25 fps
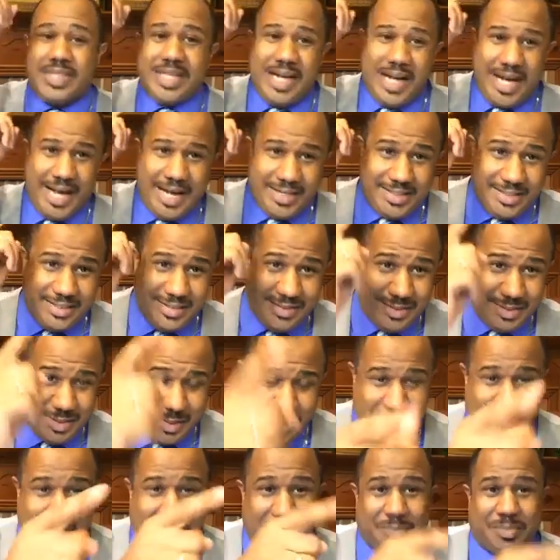I
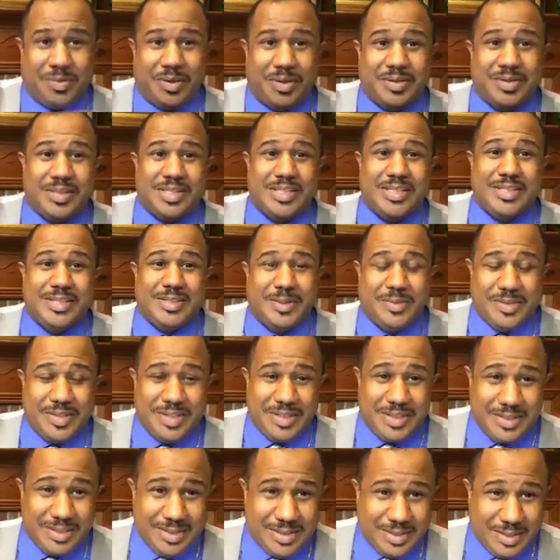know that person is no
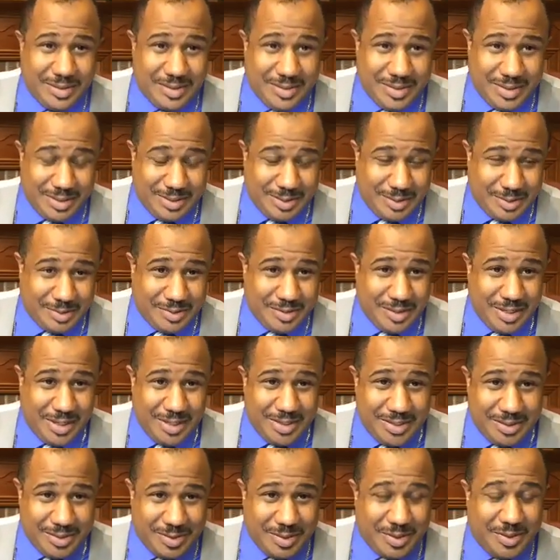good and
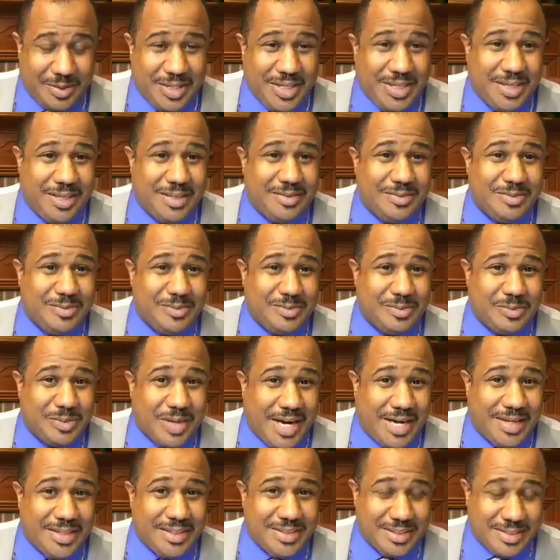dirty and
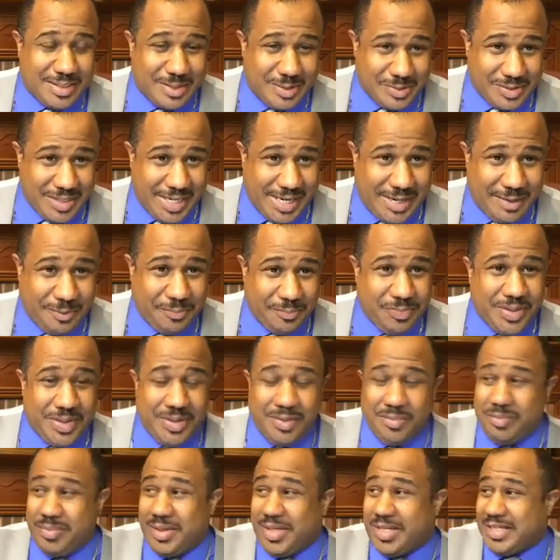rotten and low down
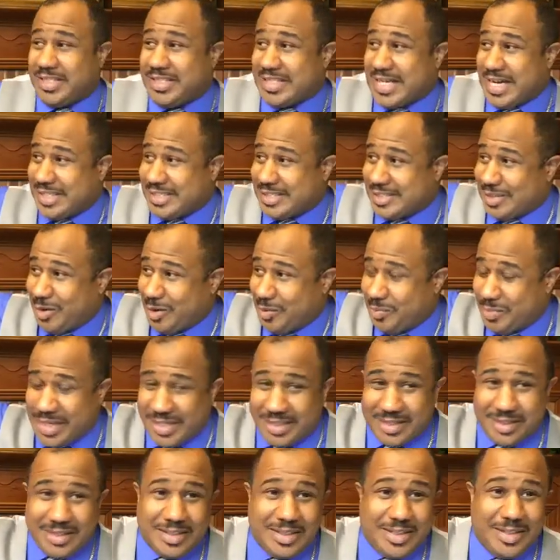because I saw them
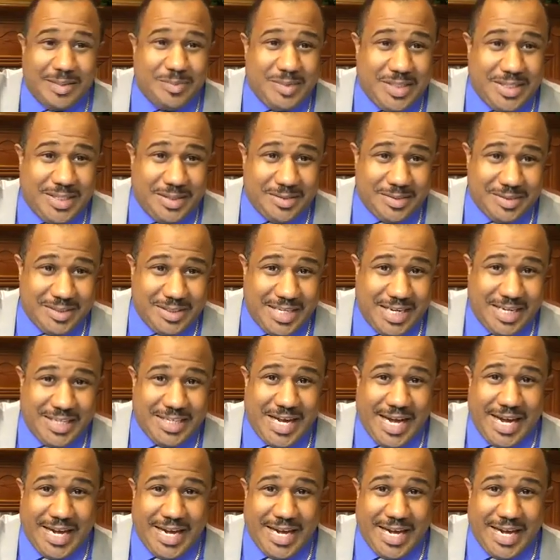at the club the other night.